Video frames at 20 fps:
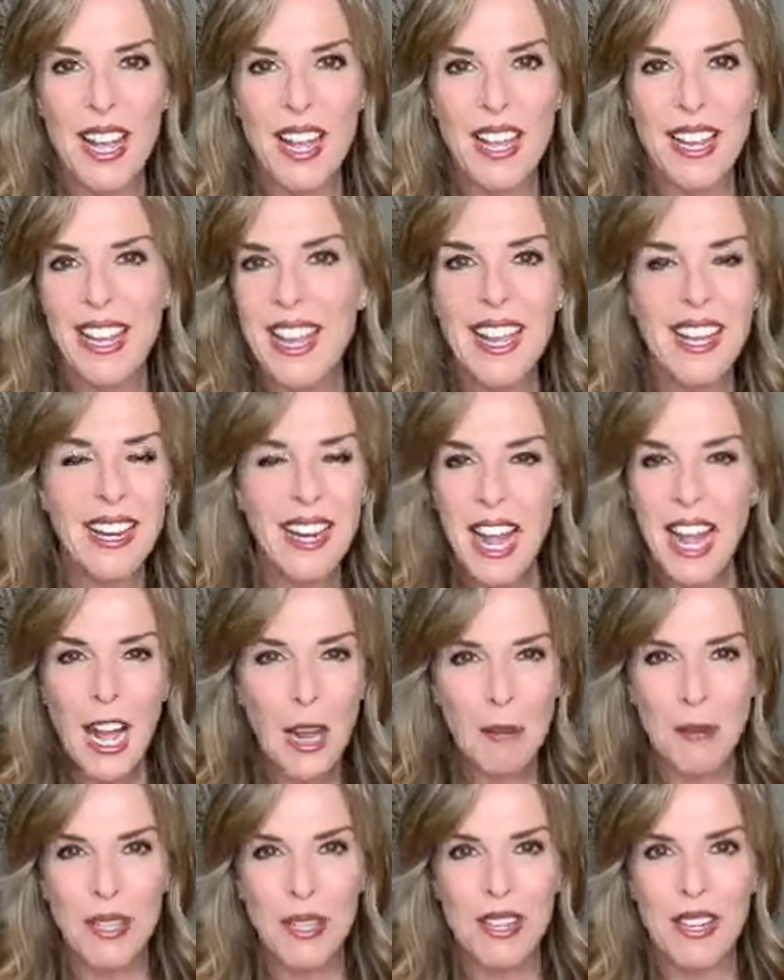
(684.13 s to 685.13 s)
It can't
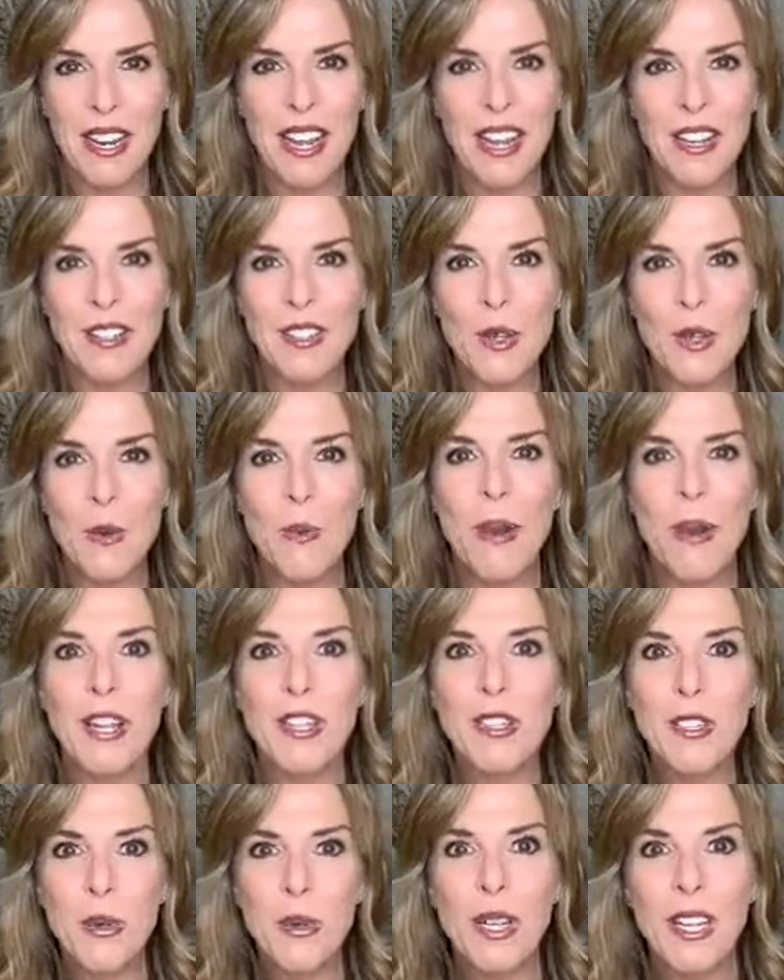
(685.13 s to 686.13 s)
happen. And so by
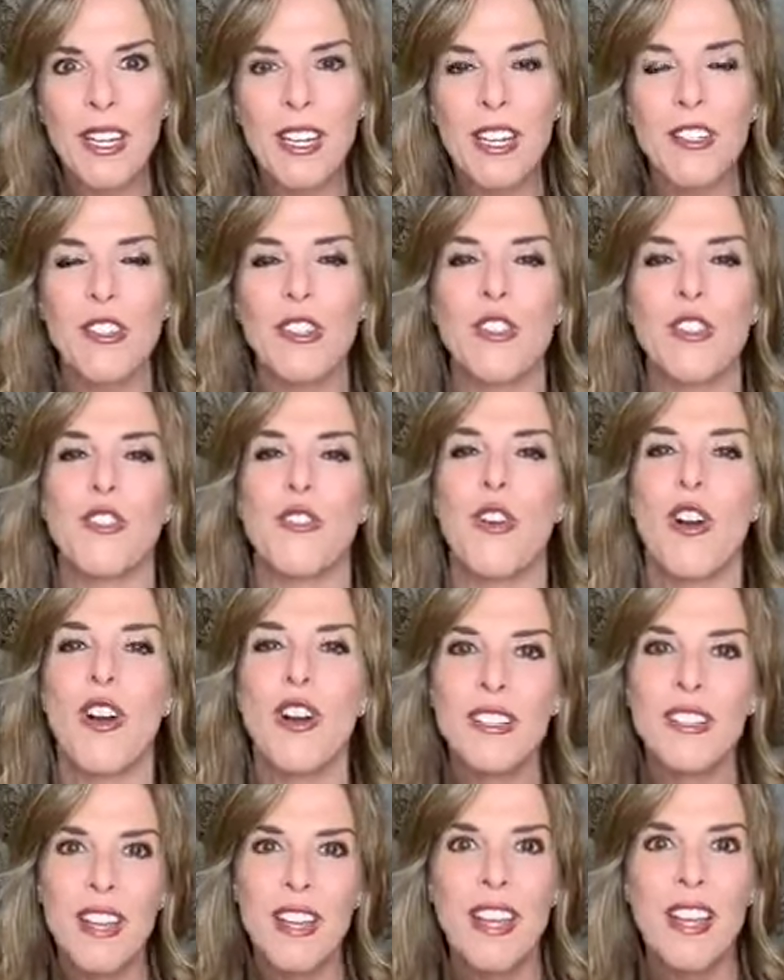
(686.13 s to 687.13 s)
doing it, it just
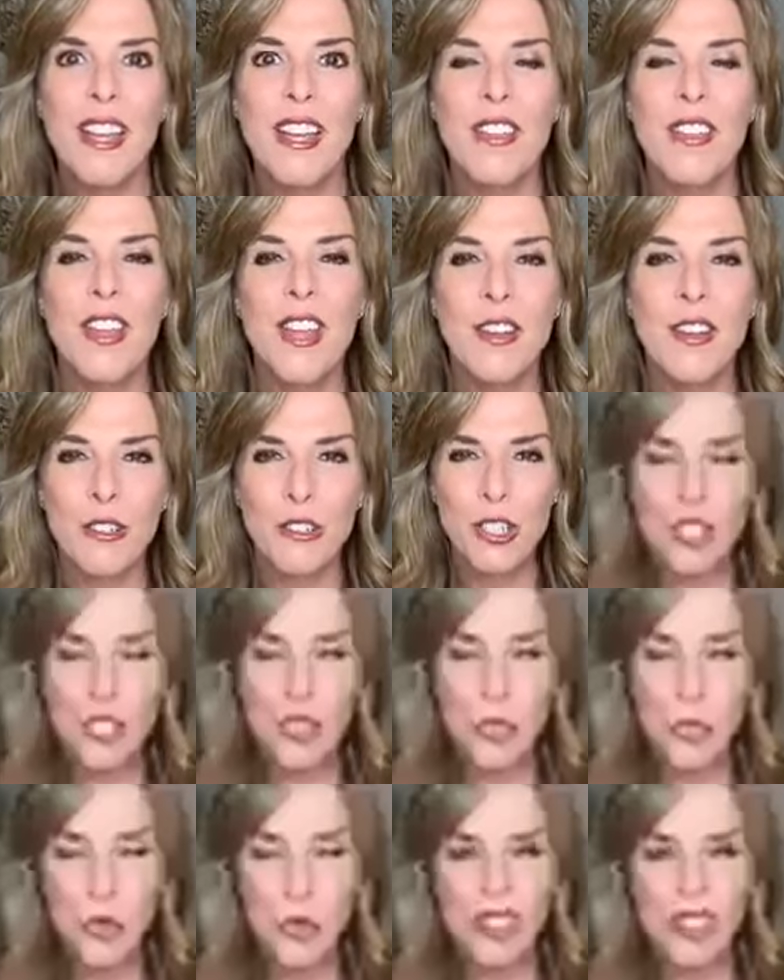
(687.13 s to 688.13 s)
draws the energy
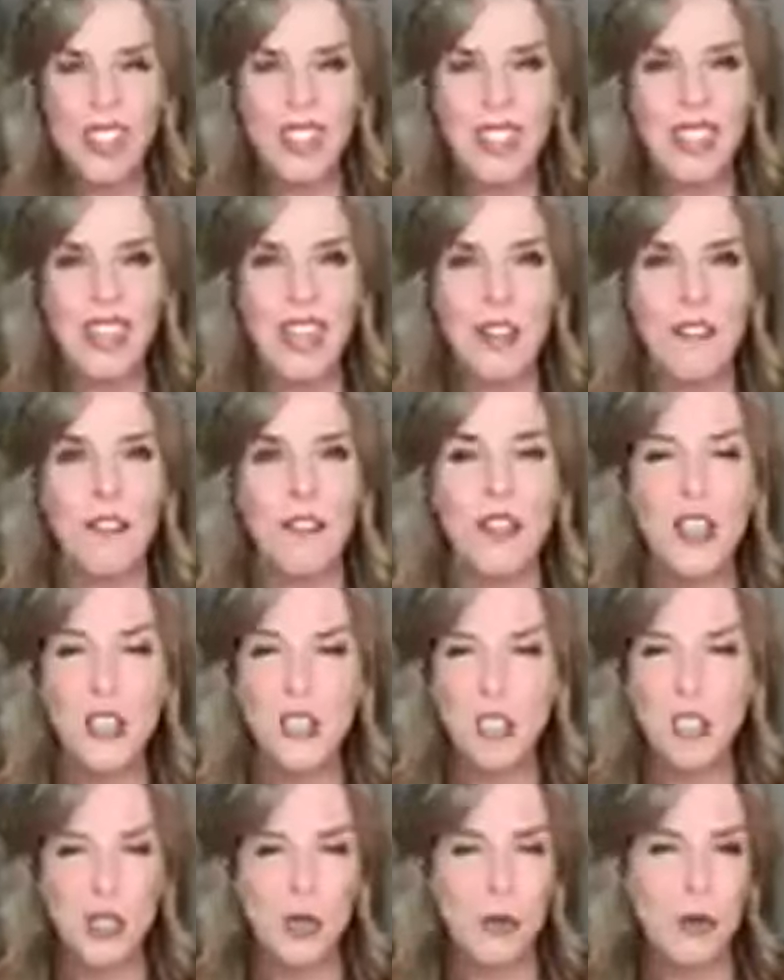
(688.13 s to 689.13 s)
towards it. And I feel
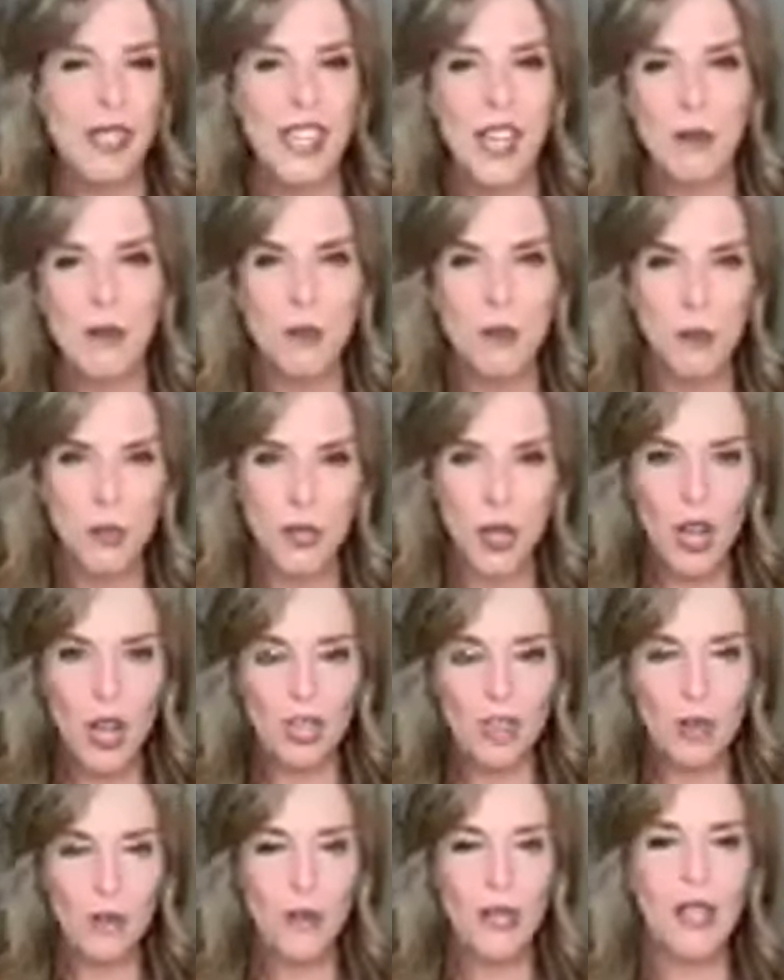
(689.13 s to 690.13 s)
like so many times people
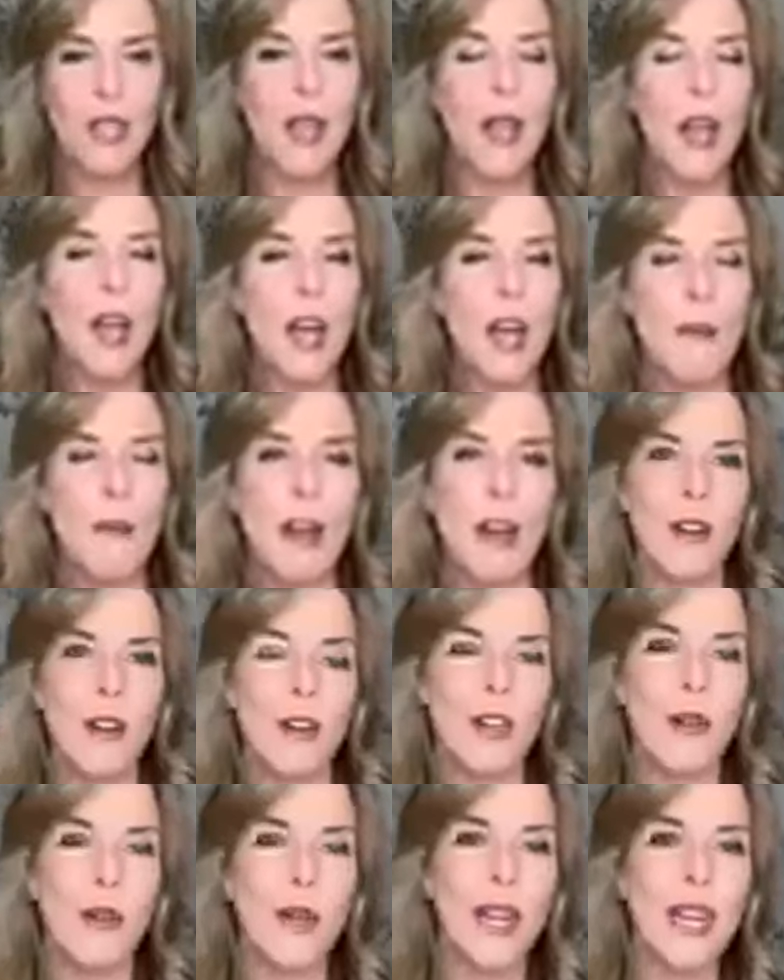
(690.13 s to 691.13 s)
talk to me
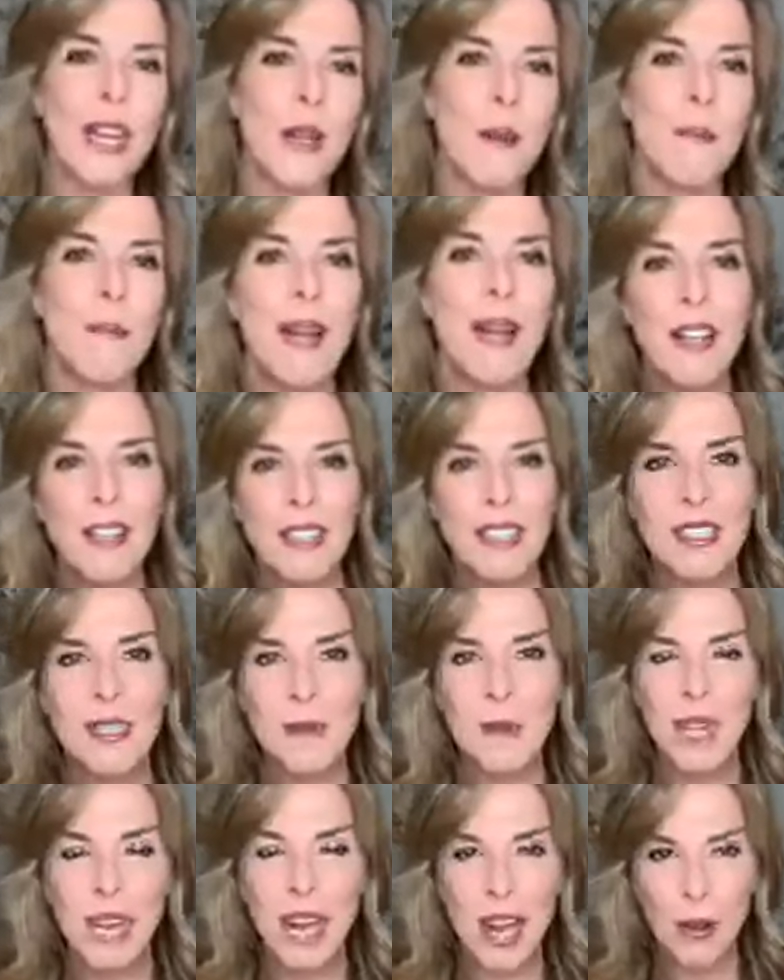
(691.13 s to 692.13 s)
about creating a balance,
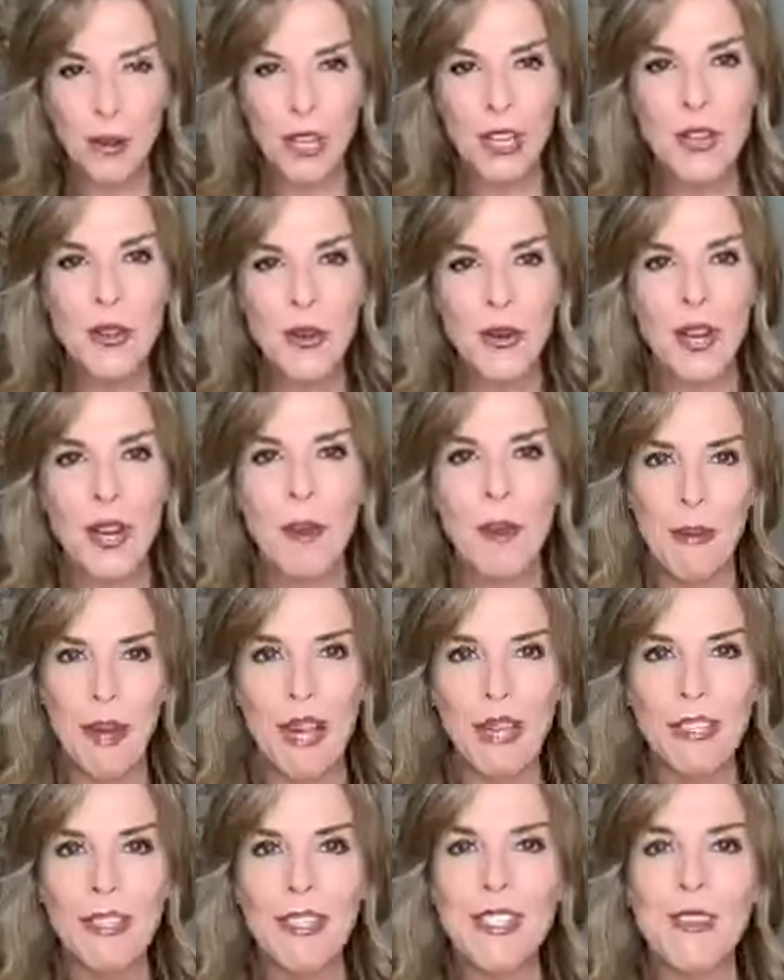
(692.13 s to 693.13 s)
but how can you create a
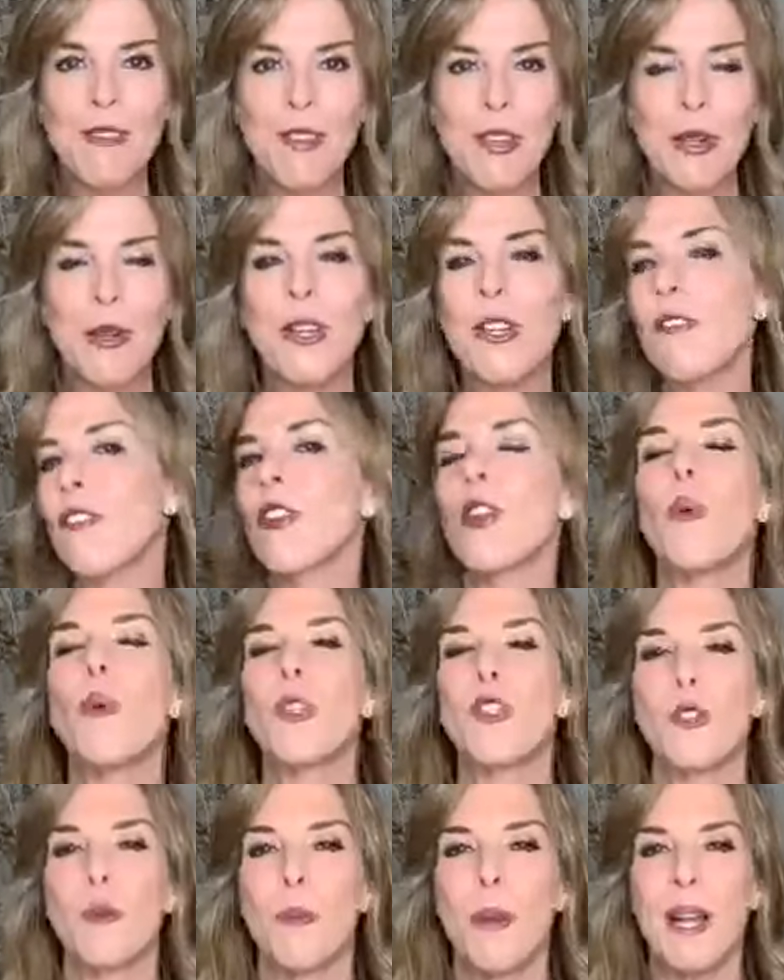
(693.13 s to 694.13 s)
balance if you don't even know
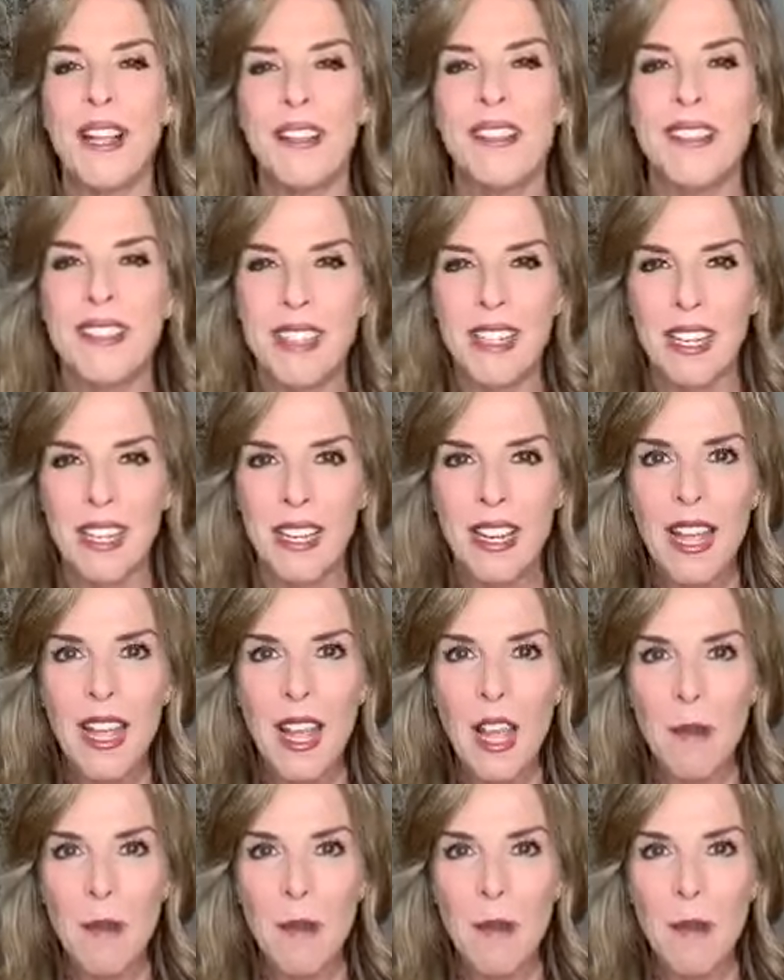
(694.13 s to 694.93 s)
what you're balancing?